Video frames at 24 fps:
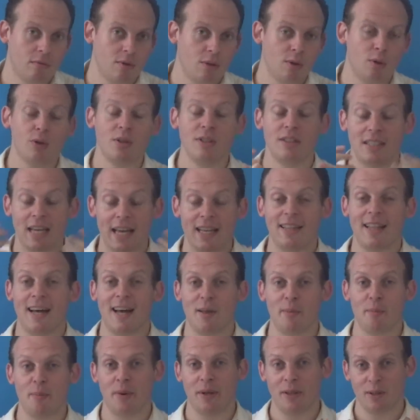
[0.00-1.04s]
you don't say
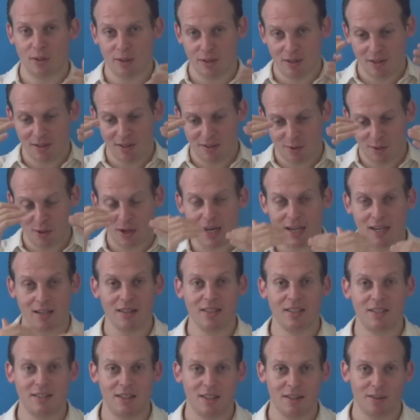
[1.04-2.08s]
that, but you kind of
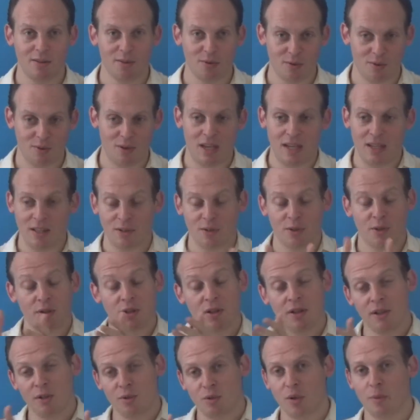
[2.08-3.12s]
list it. Either you
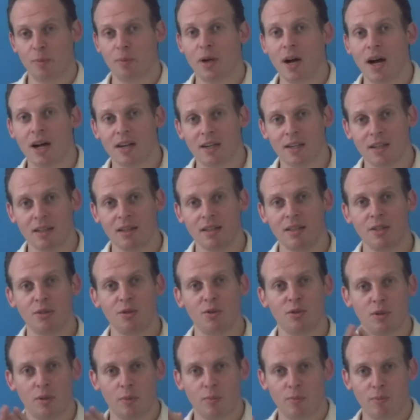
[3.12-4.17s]
link to a product, link
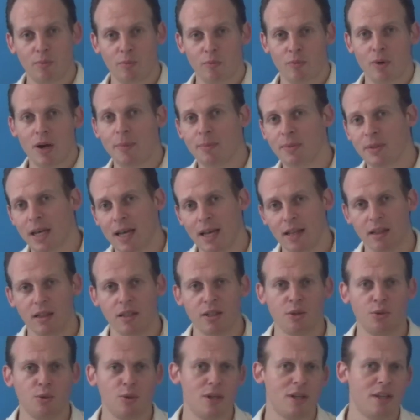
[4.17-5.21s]
to your website,
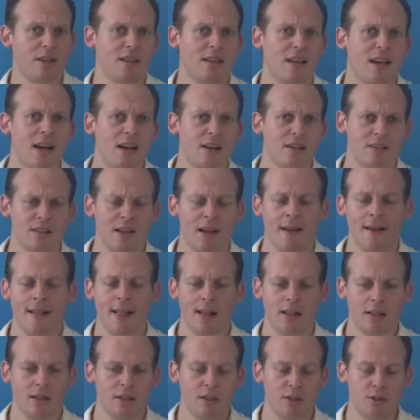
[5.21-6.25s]
link to anything else,
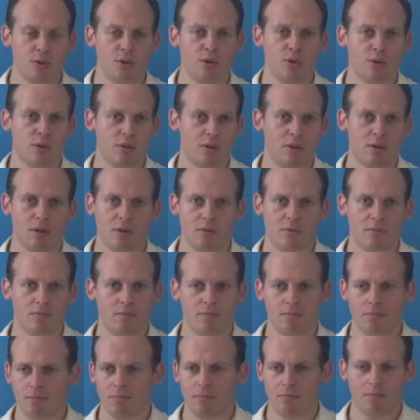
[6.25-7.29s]
link to your,
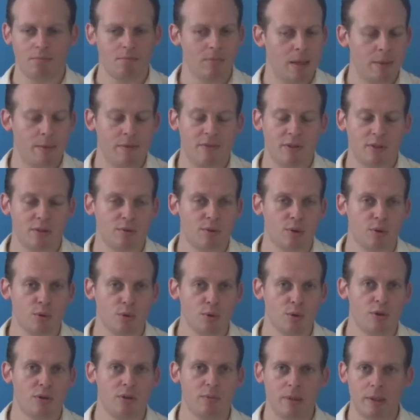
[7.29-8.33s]
maybe if it's a
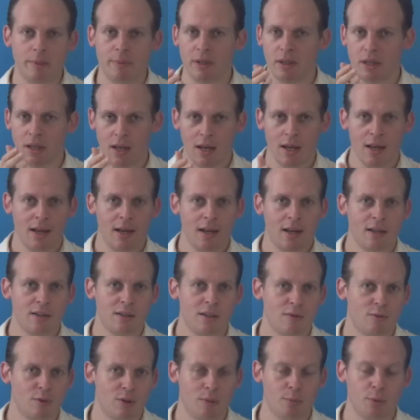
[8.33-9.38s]
recruiter, maybe
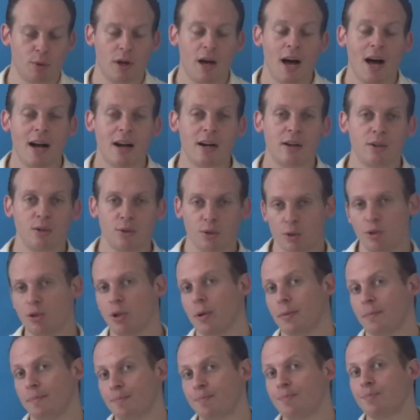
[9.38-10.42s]
for them to hire you.
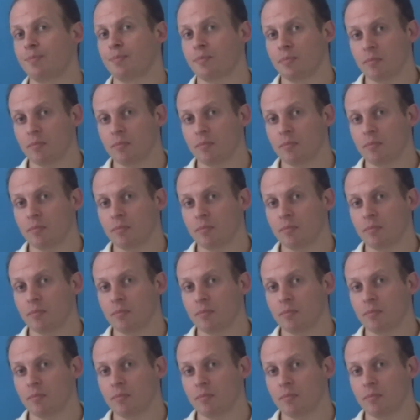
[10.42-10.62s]
So